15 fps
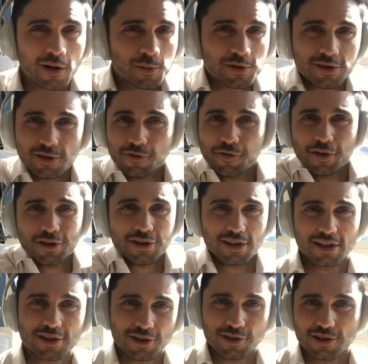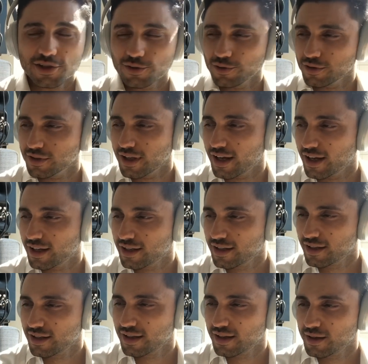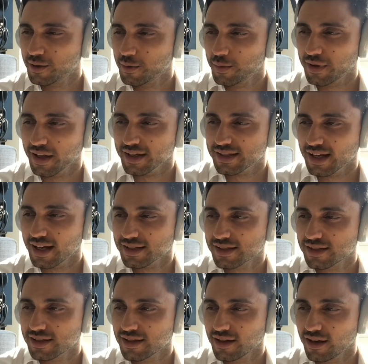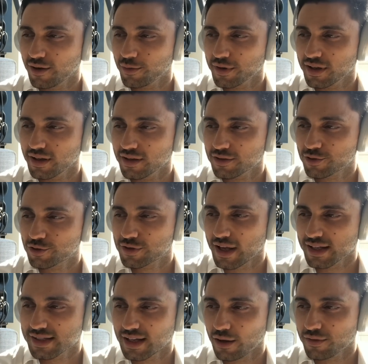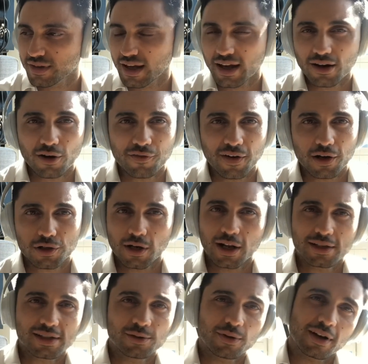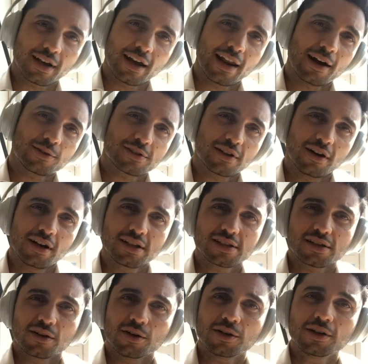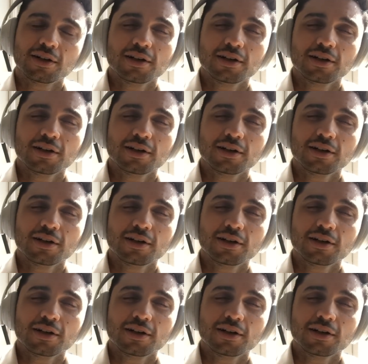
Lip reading: this is the first initial play test. I want to test out the AR functionality when I get outside, so